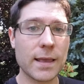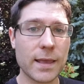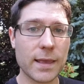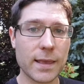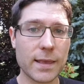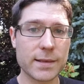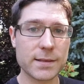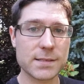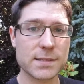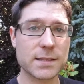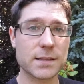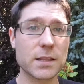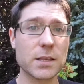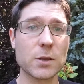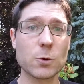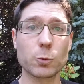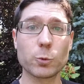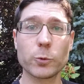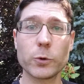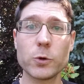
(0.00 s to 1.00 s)
is
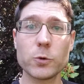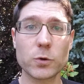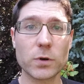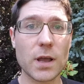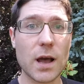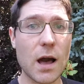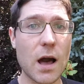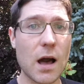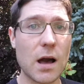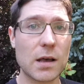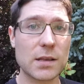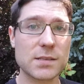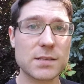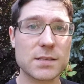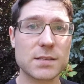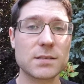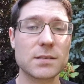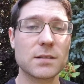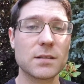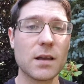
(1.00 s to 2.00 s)
the root
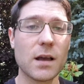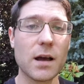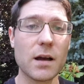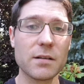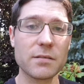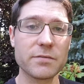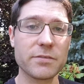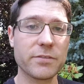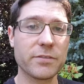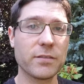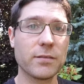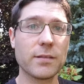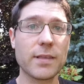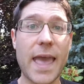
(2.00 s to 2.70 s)
cause of